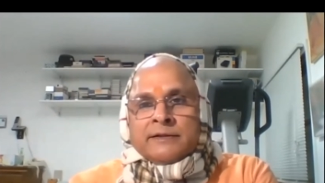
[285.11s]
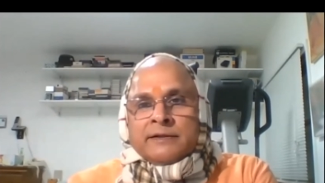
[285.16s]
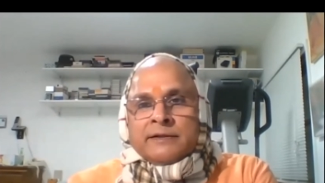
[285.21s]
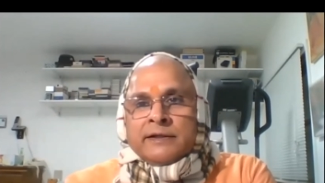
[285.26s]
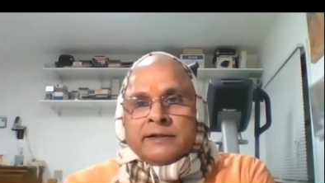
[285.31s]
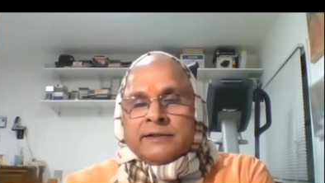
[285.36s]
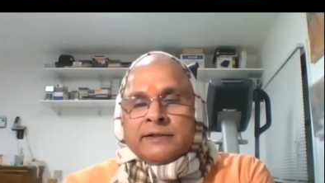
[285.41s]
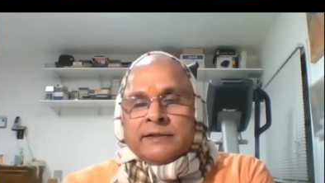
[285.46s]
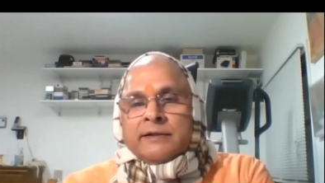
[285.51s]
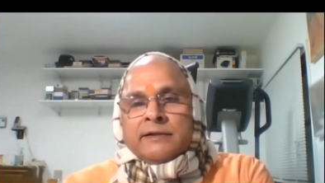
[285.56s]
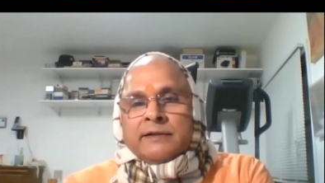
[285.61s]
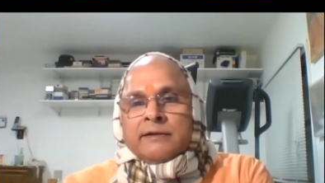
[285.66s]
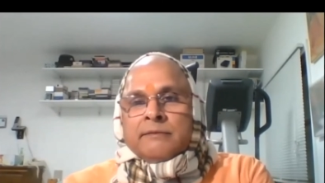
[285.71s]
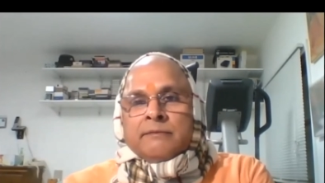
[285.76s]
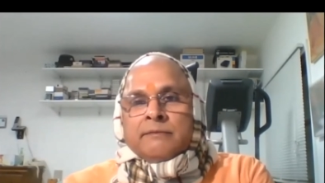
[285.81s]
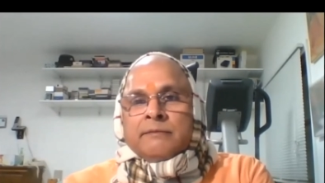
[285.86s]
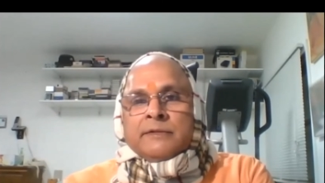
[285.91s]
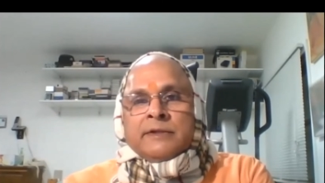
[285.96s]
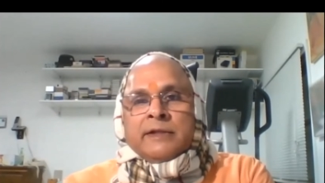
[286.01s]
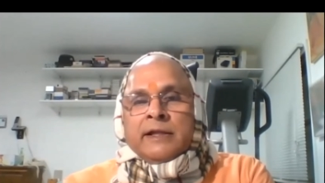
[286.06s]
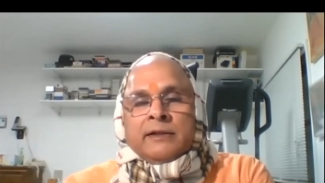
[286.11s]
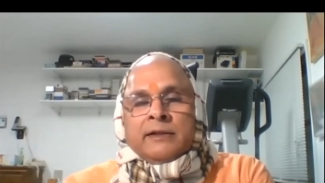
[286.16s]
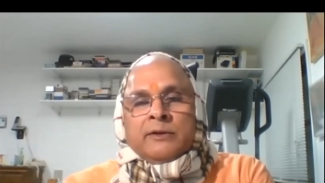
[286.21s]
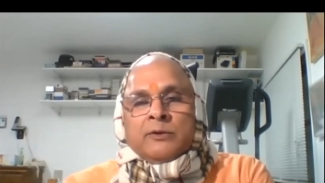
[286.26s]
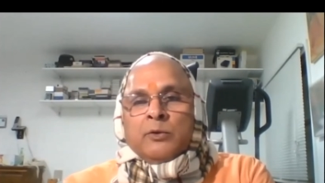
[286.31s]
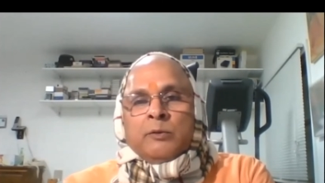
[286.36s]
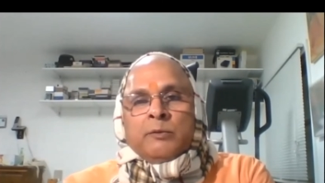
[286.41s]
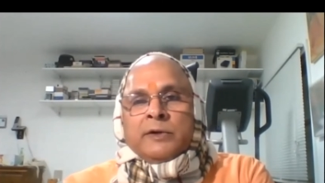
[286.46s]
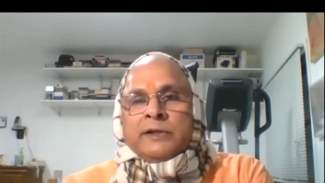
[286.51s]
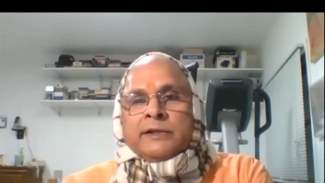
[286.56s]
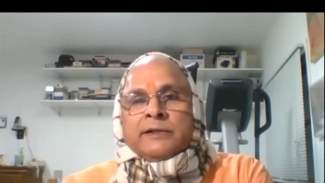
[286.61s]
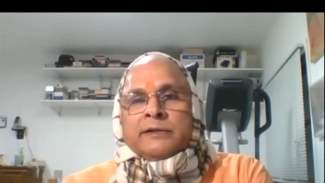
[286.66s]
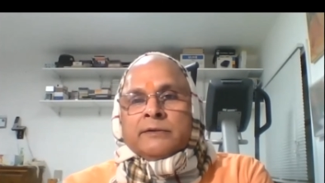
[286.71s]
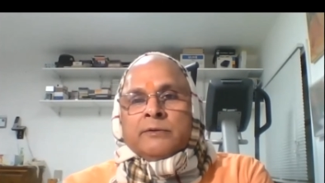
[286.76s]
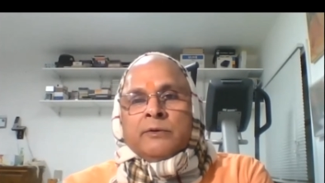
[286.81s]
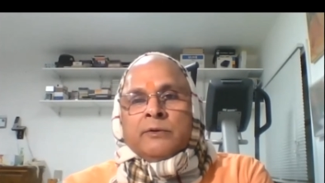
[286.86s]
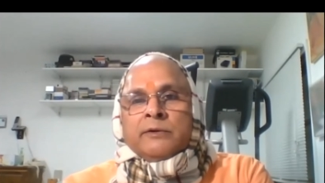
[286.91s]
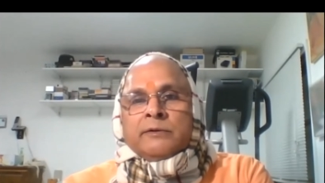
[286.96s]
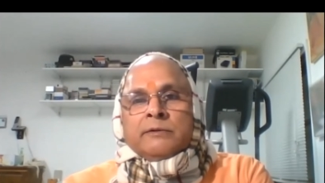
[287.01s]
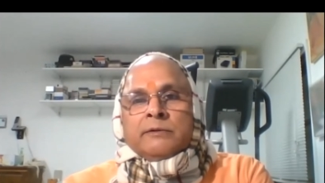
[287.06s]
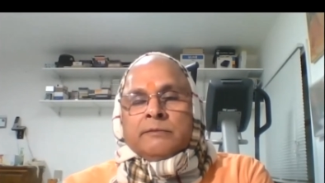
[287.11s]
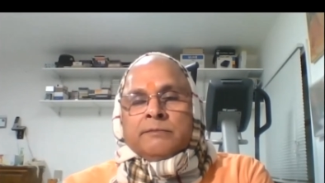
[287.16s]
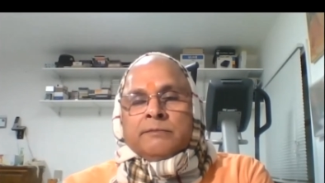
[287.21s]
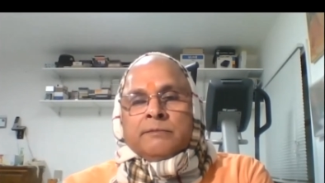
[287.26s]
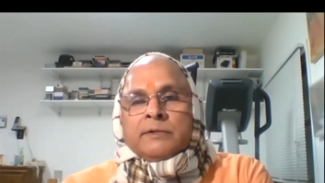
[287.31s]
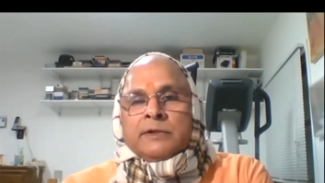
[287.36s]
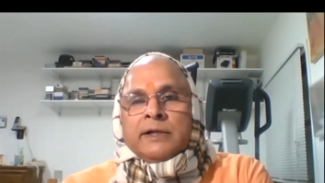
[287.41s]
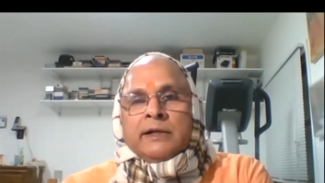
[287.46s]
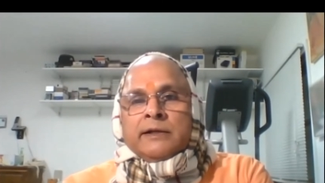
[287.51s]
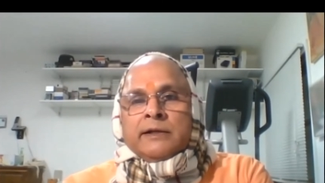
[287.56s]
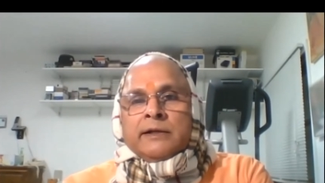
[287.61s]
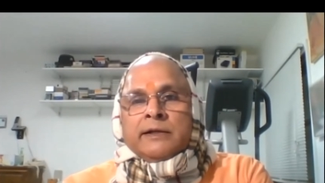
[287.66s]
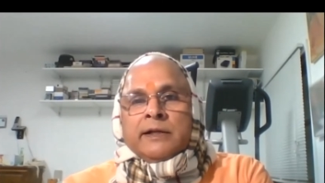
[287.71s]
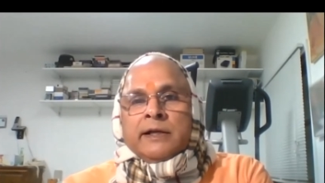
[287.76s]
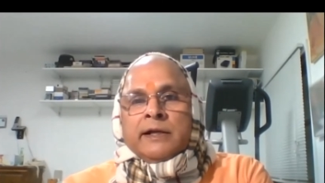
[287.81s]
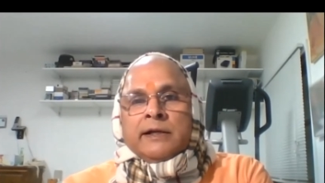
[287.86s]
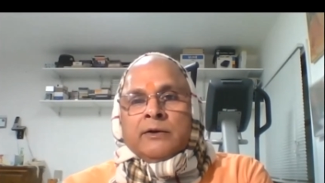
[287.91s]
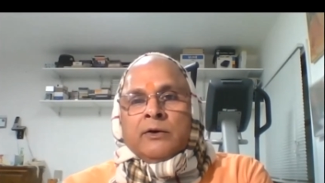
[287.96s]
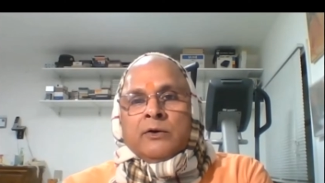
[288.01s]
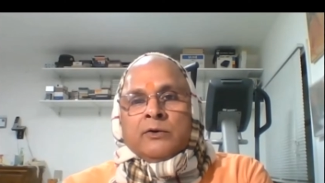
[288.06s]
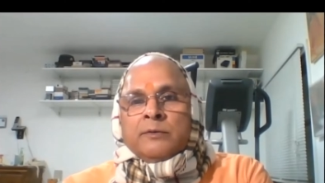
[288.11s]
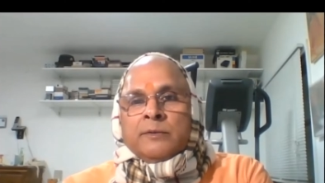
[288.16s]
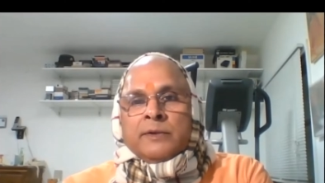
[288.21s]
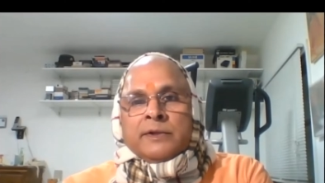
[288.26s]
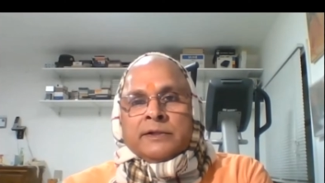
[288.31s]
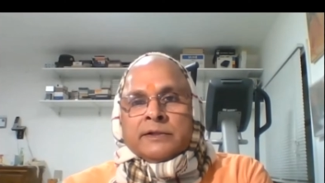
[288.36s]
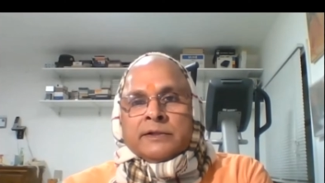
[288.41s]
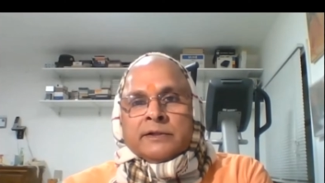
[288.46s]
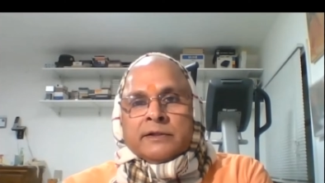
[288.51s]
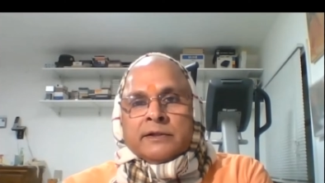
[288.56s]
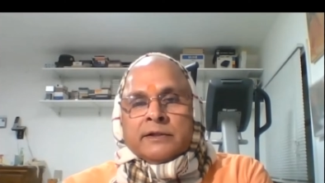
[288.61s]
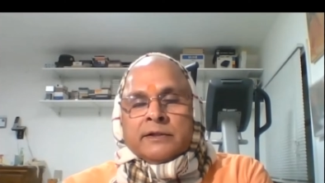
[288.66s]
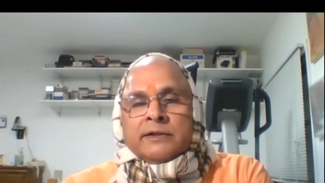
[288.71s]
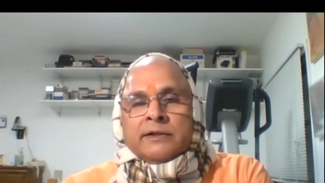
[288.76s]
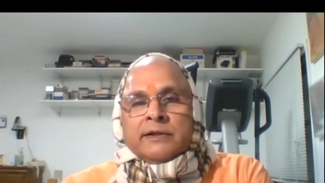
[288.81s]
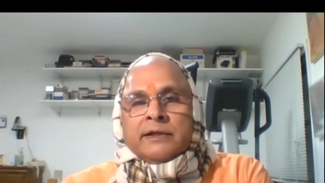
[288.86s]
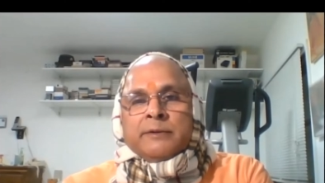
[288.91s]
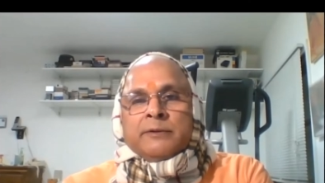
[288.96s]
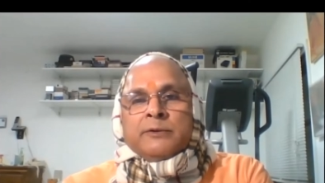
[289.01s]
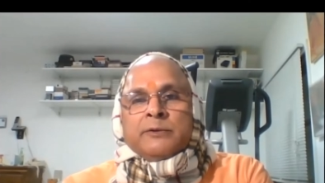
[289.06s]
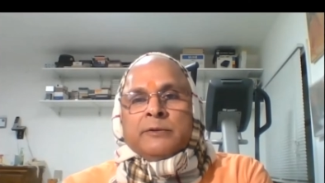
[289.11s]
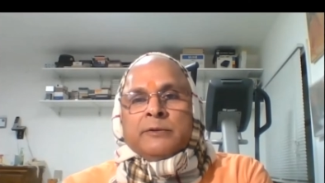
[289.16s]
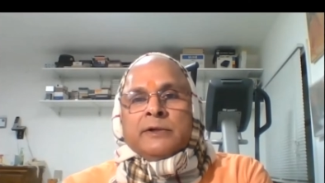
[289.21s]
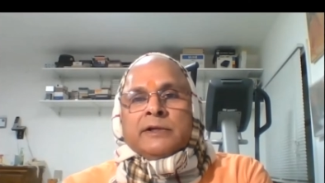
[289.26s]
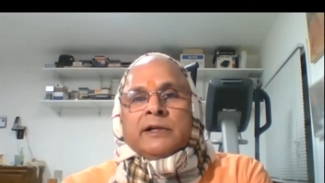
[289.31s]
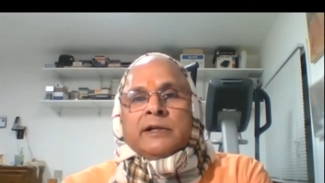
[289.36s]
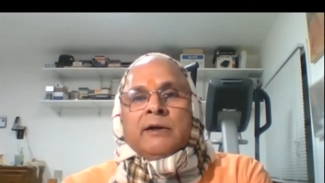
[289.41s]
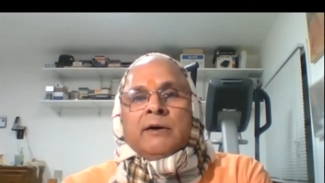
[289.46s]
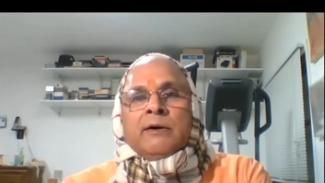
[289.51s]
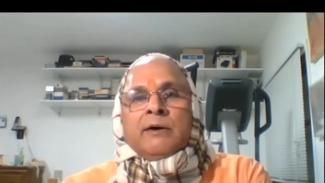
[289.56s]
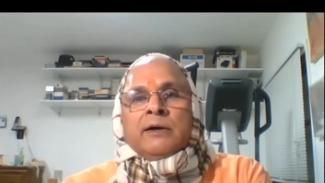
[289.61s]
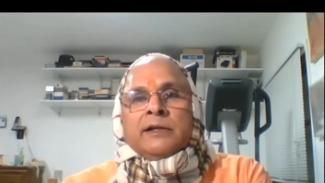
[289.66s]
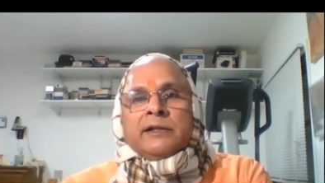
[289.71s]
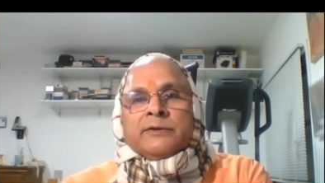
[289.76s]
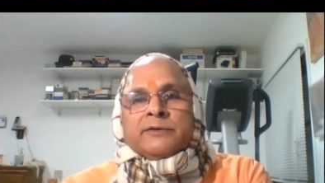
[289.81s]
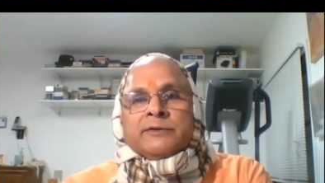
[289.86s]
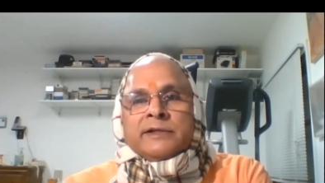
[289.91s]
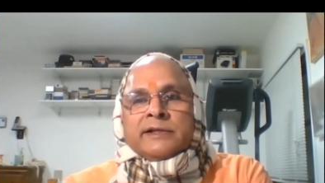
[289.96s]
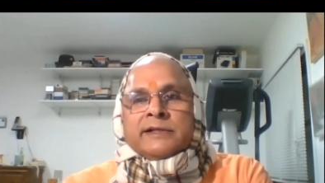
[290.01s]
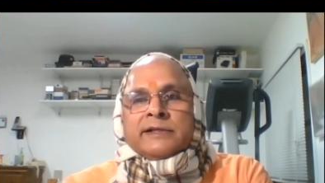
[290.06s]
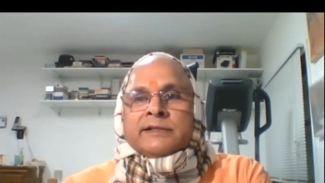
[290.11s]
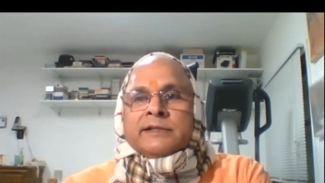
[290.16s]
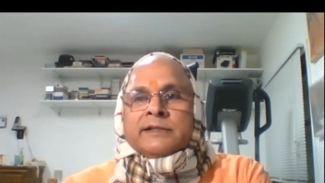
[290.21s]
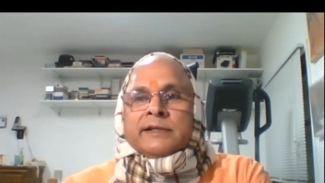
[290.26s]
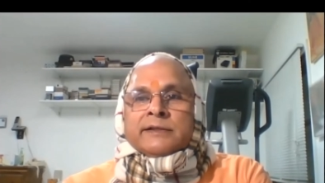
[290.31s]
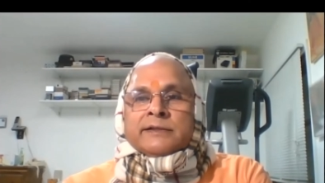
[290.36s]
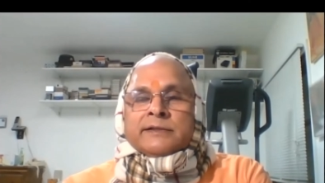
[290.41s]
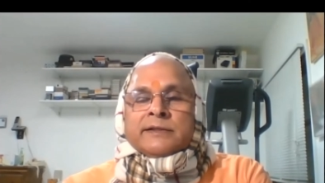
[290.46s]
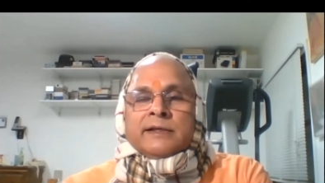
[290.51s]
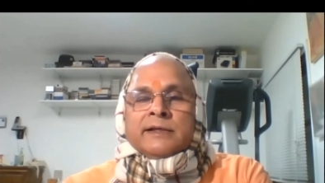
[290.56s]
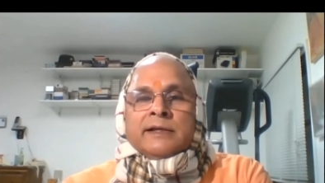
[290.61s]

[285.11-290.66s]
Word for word: It, then nobody is going to tell regarding Hanumanji. They will tell all useless things.